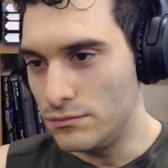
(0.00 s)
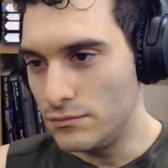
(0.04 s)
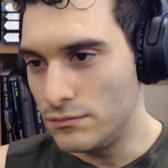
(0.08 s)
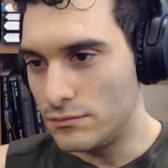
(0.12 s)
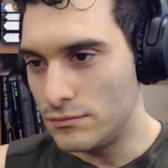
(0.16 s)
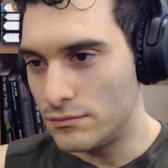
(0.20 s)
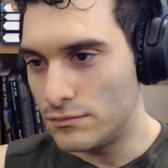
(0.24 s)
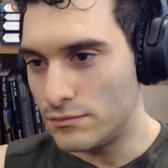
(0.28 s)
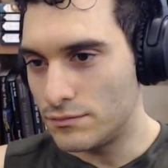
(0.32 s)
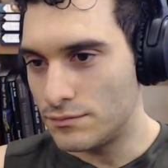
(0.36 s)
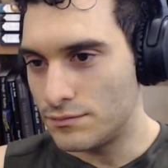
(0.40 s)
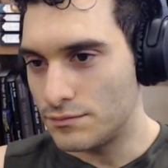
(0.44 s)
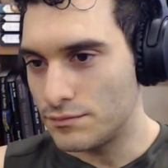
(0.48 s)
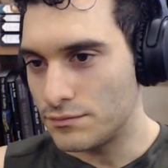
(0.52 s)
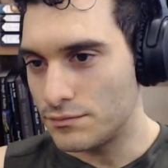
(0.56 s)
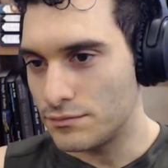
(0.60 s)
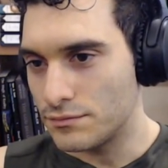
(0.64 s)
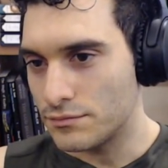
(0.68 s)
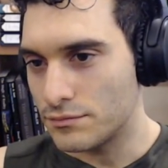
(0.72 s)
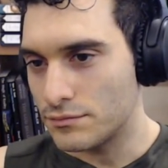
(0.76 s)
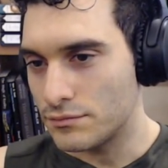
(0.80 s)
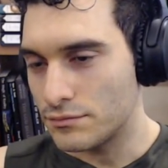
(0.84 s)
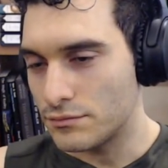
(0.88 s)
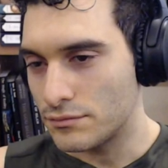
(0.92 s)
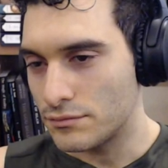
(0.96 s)

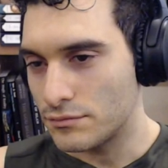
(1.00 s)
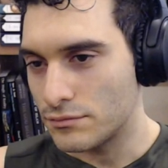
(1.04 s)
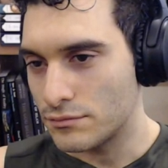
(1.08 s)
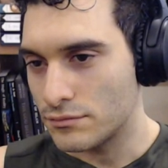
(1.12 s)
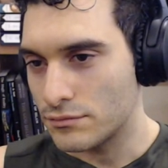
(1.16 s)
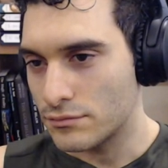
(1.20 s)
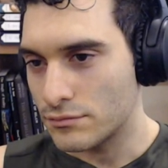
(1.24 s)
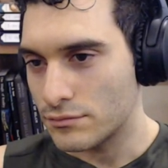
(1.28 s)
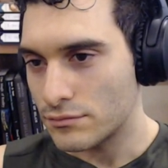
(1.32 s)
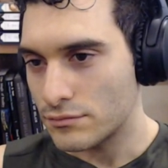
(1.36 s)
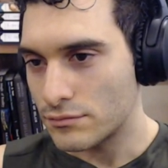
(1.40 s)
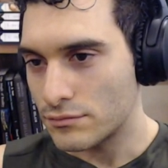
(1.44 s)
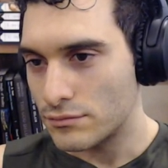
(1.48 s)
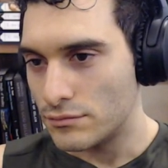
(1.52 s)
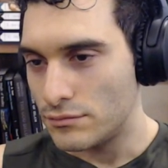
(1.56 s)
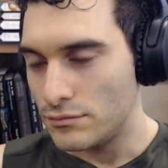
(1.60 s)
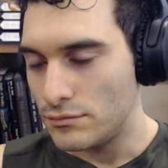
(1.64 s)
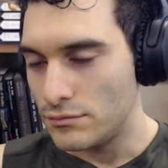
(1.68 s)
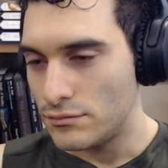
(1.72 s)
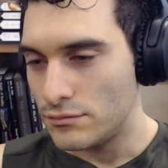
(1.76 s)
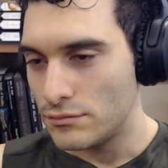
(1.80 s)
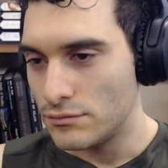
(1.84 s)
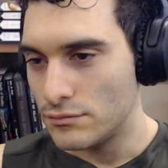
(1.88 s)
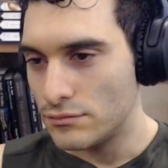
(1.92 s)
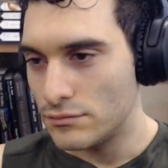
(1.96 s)

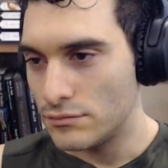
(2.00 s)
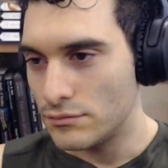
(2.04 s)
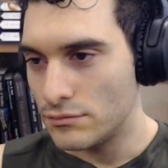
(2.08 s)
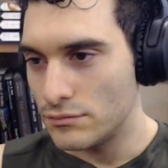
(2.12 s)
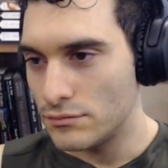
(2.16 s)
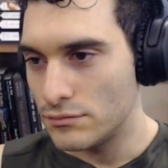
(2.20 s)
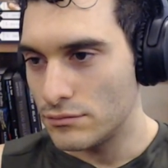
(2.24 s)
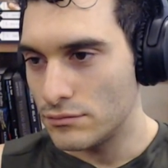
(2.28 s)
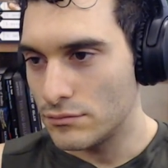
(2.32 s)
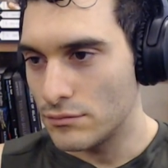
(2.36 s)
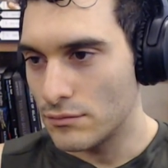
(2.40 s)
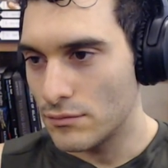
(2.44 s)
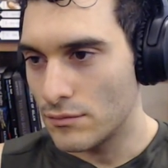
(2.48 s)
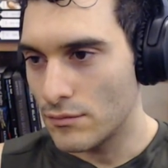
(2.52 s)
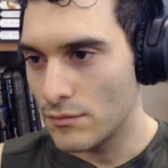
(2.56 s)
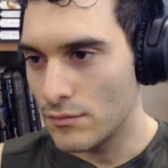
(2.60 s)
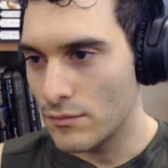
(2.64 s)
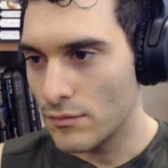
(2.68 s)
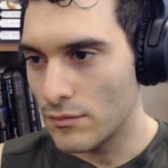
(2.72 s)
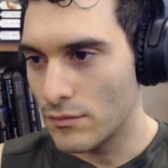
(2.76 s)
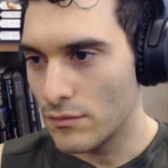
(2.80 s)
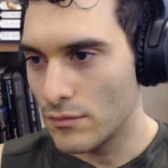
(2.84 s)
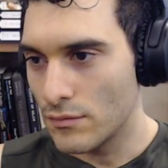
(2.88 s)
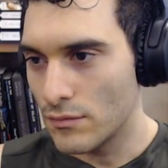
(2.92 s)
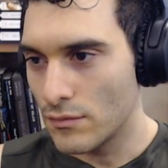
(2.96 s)

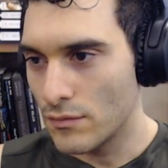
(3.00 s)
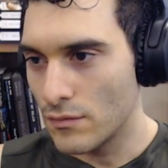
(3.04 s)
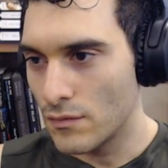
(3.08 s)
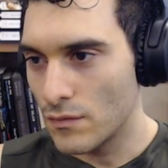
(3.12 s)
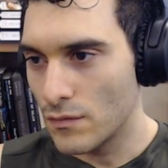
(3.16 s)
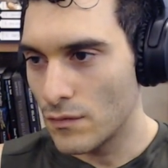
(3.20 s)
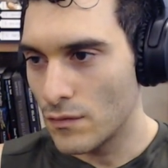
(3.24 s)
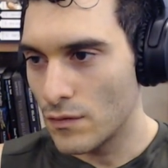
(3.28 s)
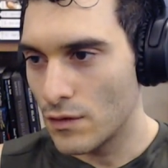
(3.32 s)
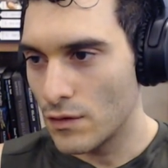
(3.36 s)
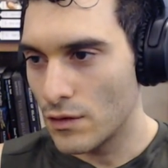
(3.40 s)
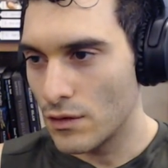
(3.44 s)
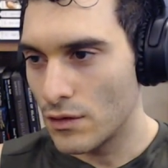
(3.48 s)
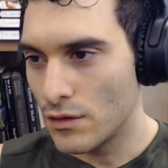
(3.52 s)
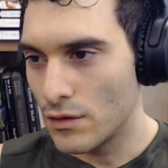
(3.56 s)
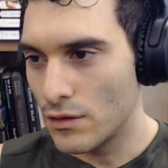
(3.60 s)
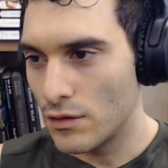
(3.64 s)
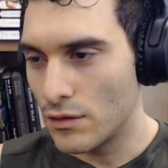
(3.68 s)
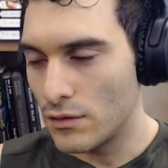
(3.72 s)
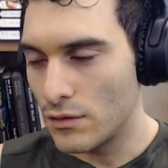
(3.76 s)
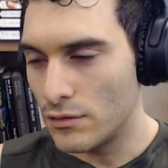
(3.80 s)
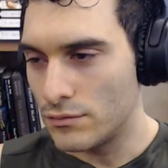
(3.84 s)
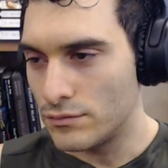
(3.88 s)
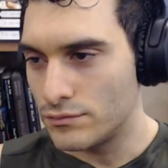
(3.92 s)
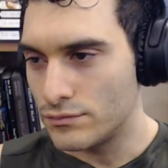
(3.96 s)

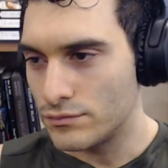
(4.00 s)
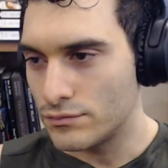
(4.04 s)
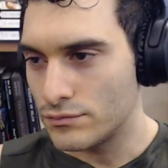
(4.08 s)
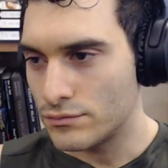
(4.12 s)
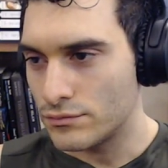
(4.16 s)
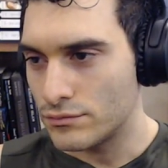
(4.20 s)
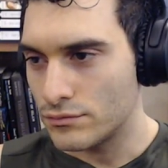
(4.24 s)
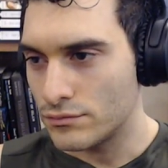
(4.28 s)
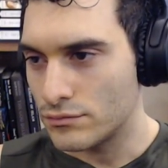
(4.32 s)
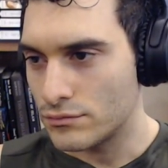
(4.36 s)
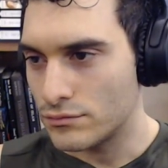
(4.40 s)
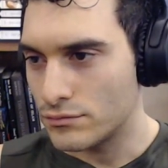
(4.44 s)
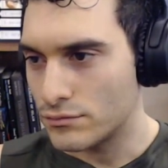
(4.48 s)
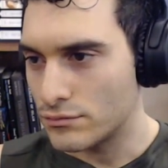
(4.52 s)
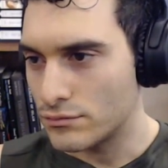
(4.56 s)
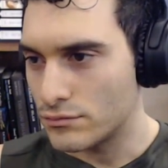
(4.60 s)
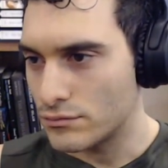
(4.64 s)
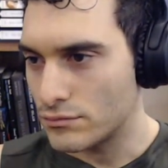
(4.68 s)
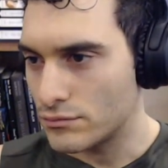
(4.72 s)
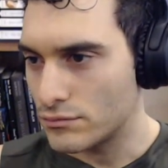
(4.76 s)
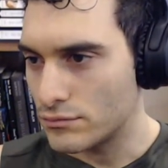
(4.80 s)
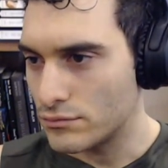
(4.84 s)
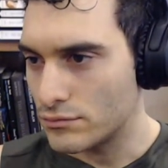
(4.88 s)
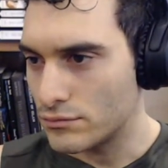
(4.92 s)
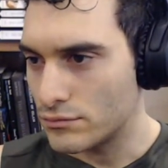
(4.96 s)

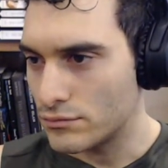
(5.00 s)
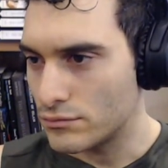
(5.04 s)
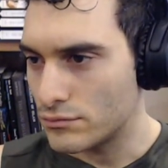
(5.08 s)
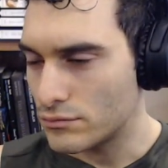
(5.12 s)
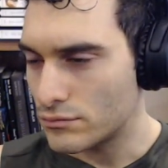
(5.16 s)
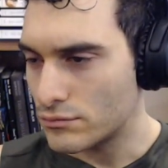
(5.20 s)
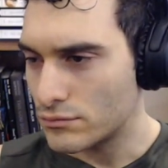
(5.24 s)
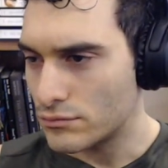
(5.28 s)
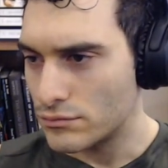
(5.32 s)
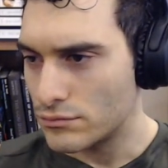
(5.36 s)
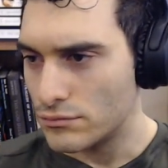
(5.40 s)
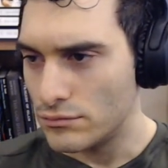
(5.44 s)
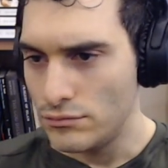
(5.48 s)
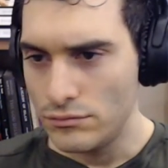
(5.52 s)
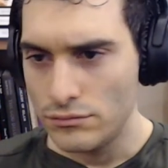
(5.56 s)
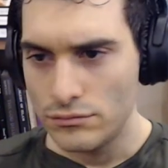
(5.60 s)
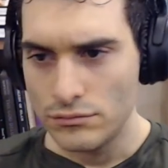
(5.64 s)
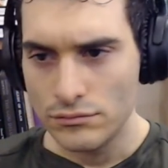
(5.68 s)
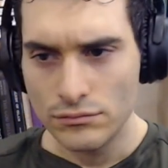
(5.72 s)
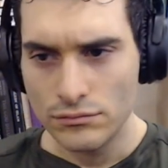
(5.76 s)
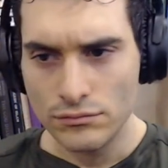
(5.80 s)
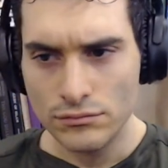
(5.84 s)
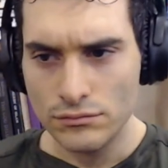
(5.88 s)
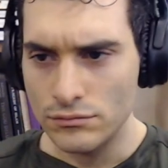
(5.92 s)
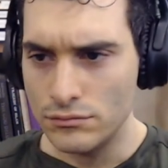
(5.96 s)

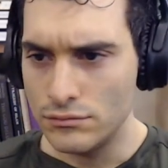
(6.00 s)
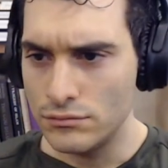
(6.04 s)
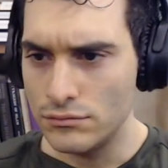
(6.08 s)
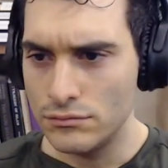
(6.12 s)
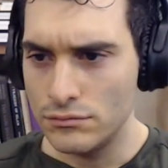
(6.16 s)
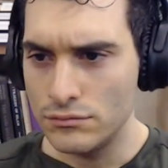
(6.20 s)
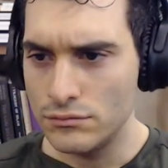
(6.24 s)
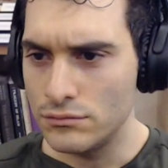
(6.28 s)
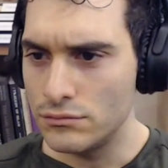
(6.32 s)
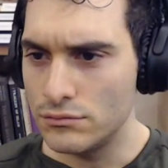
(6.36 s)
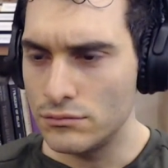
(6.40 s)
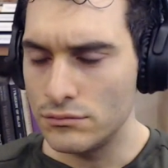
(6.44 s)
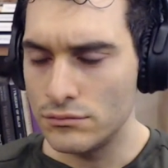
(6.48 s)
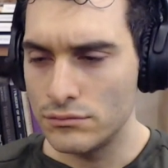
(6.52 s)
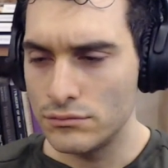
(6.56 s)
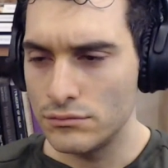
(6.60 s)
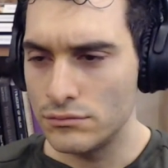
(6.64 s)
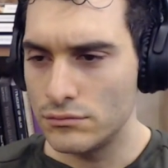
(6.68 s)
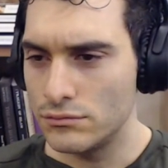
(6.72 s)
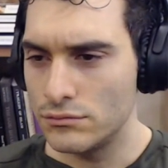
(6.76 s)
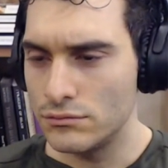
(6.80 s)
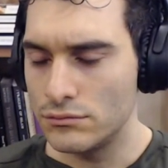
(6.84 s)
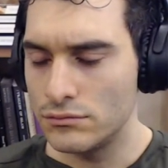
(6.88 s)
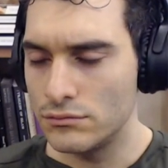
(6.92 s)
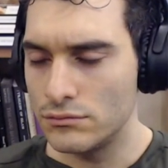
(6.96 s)

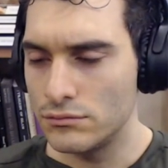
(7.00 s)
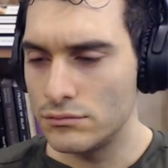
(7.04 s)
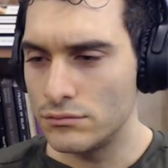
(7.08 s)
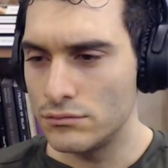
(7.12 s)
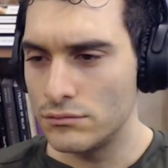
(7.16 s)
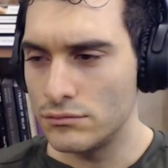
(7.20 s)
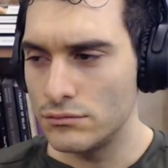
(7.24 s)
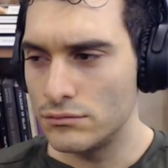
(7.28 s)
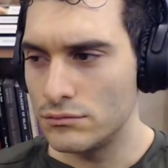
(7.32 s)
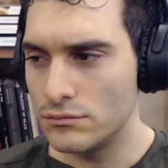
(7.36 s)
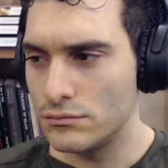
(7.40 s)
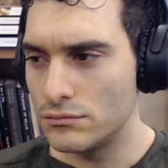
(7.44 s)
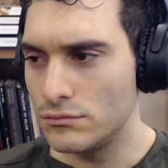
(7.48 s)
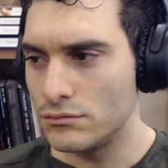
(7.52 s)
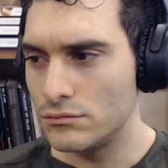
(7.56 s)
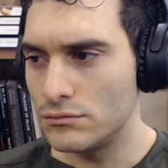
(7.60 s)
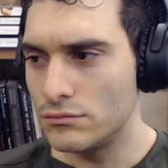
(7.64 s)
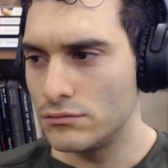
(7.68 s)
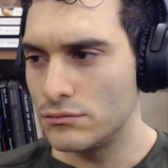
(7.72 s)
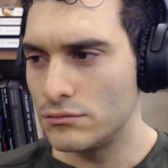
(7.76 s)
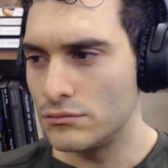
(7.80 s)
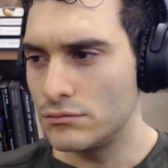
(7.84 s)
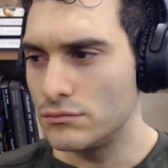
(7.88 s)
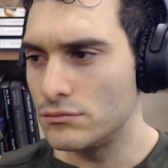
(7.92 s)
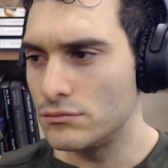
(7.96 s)
[no speech]